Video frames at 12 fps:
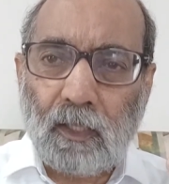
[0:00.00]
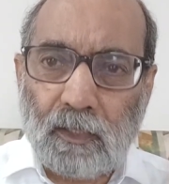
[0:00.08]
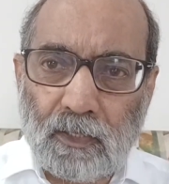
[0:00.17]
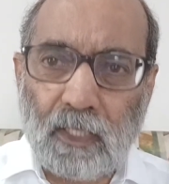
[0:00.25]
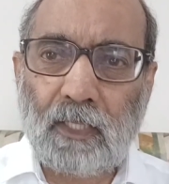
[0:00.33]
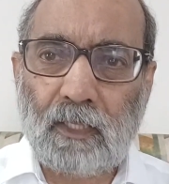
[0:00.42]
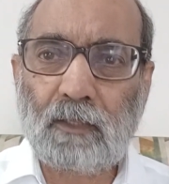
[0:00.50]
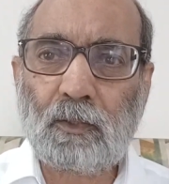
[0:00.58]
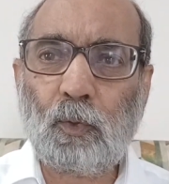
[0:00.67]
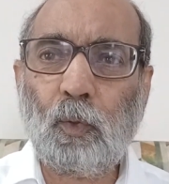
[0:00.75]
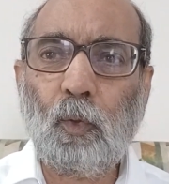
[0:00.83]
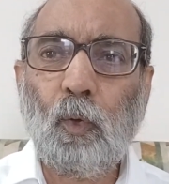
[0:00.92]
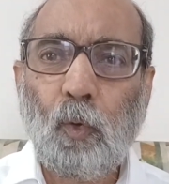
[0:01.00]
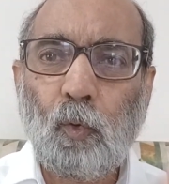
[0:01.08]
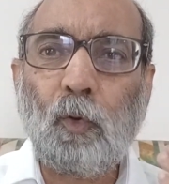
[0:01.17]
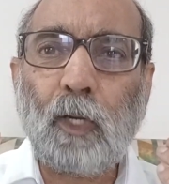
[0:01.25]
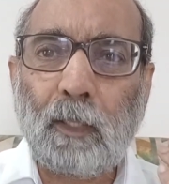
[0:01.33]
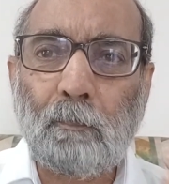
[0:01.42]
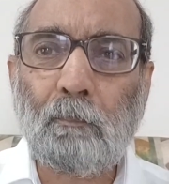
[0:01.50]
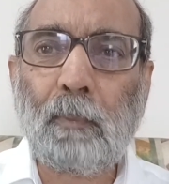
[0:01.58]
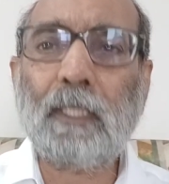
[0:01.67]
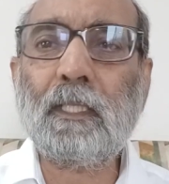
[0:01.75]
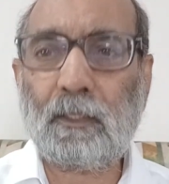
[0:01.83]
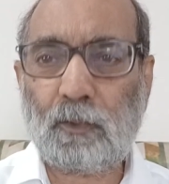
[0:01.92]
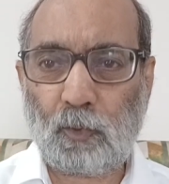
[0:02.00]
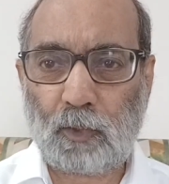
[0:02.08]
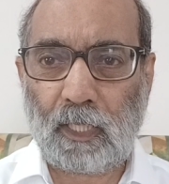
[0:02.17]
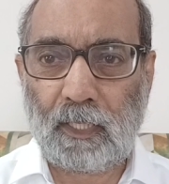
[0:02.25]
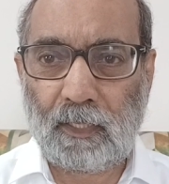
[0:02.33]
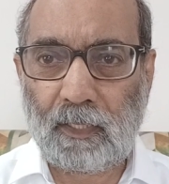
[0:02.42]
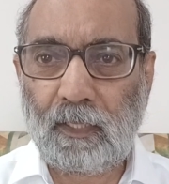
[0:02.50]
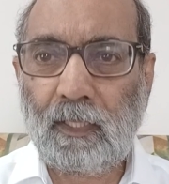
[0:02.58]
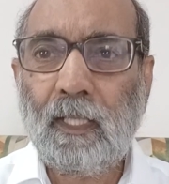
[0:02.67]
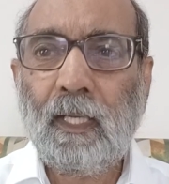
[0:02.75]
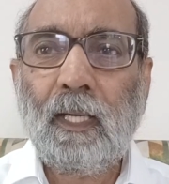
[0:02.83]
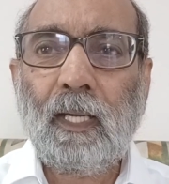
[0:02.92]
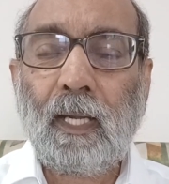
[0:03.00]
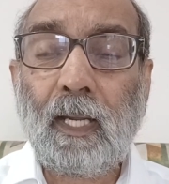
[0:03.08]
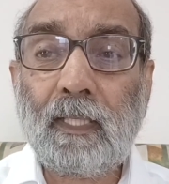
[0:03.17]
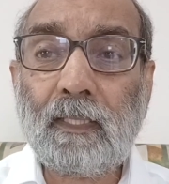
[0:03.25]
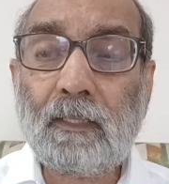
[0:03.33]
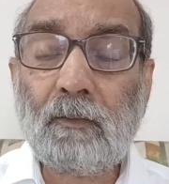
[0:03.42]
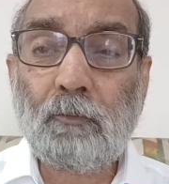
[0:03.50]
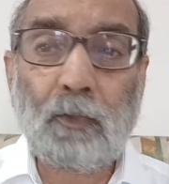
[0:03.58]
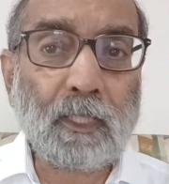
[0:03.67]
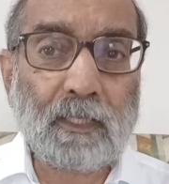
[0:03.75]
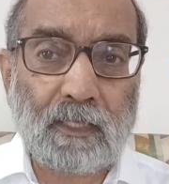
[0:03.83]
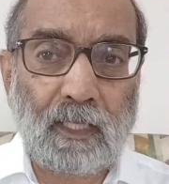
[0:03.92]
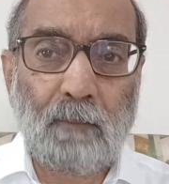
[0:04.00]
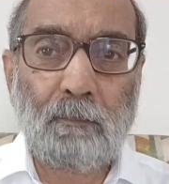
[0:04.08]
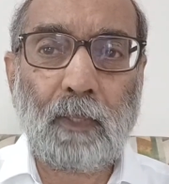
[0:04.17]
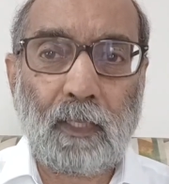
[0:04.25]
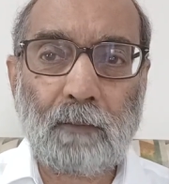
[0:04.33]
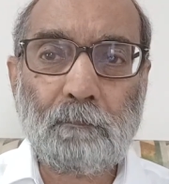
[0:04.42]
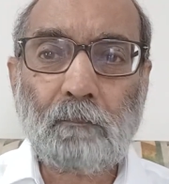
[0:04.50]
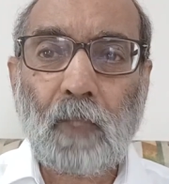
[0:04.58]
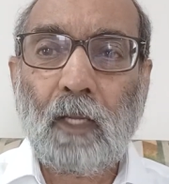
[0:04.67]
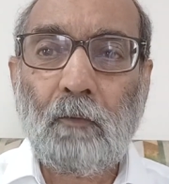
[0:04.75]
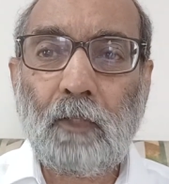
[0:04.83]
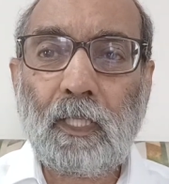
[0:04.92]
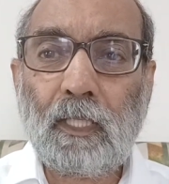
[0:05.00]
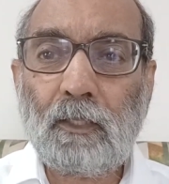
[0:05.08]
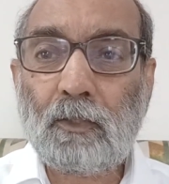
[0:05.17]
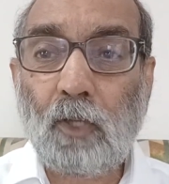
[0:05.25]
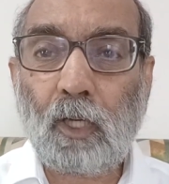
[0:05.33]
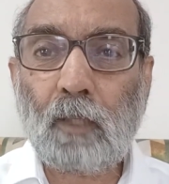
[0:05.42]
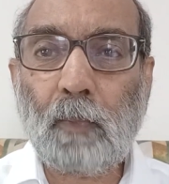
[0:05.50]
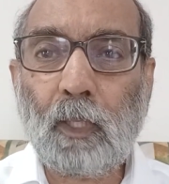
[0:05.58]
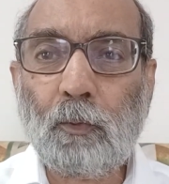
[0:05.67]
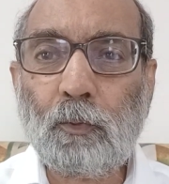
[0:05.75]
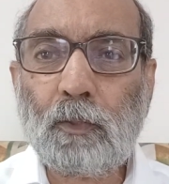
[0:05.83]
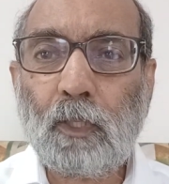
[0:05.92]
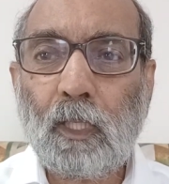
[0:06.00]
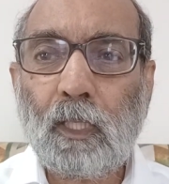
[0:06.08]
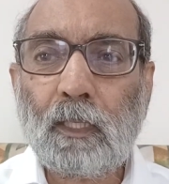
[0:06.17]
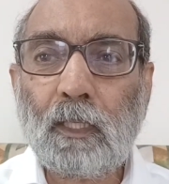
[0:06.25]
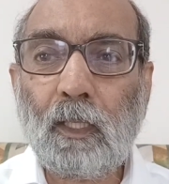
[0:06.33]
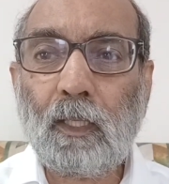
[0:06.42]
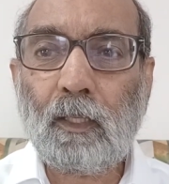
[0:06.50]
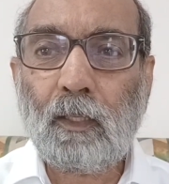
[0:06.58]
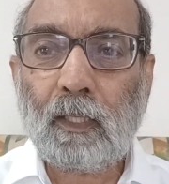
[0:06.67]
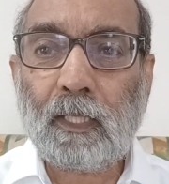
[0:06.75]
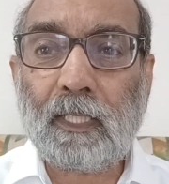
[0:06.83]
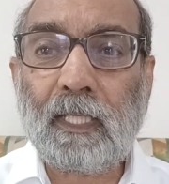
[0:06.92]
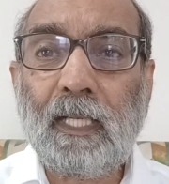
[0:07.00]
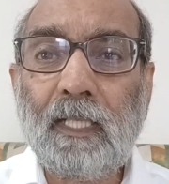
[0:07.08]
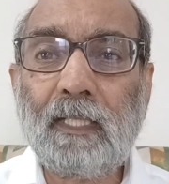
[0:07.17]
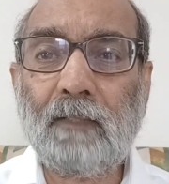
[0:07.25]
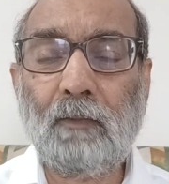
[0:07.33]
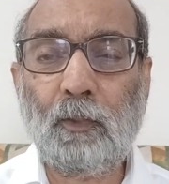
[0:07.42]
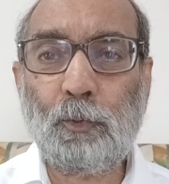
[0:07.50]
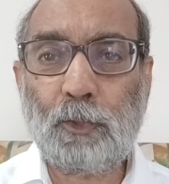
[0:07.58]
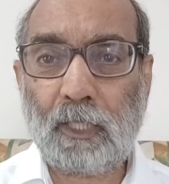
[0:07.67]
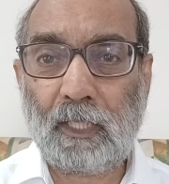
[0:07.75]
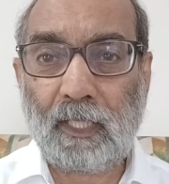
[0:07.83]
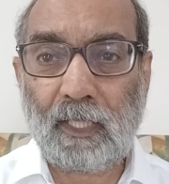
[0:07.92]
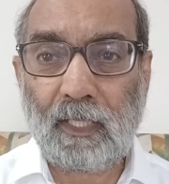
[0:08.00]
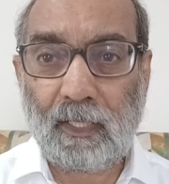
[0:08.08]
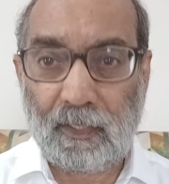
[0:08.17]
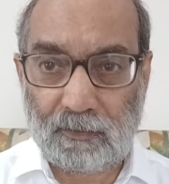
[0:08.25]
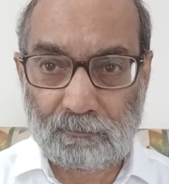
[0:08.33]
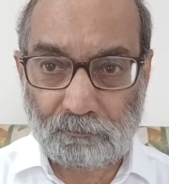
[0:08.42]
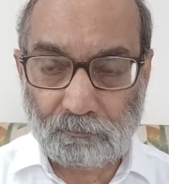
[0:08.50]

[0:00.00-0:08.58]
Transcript: status quo for a better society. And for example, we can talk about the green revolution in India.